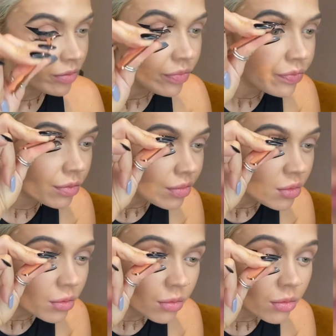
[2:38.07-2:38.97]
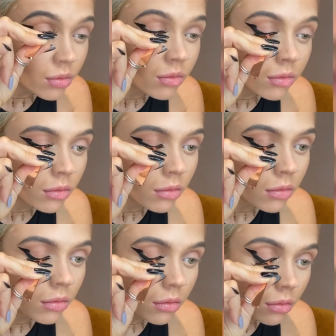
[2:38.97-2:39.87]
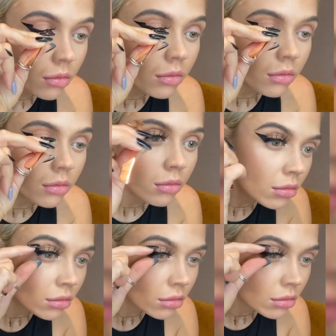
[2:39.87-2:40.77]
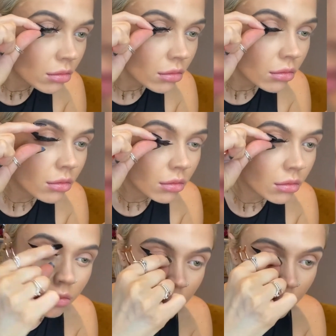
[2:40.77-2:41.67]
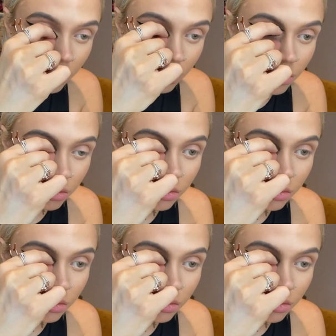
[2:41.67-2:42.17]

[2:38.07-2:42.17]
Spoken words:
Nothing is said.